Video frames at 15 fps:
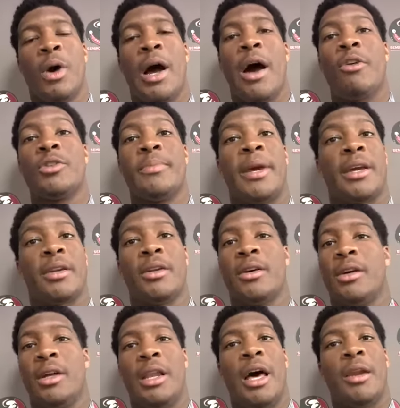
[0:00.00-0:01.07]
Well, I was making
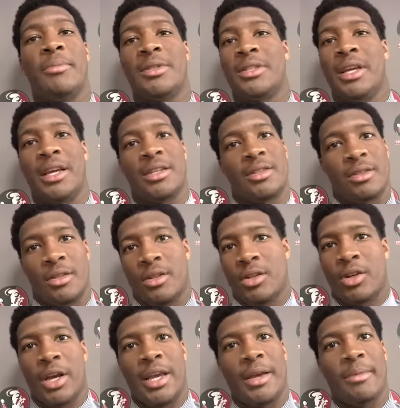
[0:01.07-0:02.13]
a lot of mistakes in
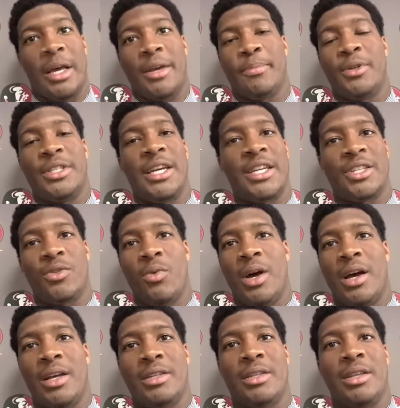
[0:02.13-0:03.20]
the game, like
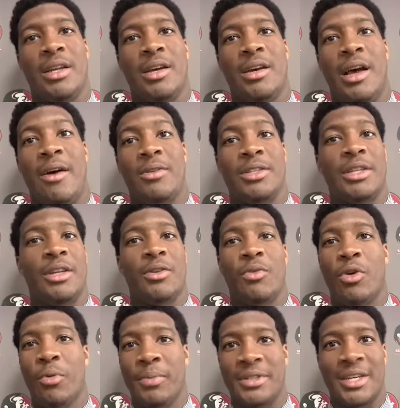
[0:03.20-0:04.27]
protection-wise, and I was sending
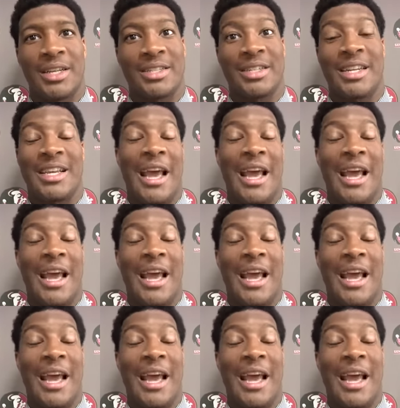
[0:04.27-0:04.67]
the wrong protection.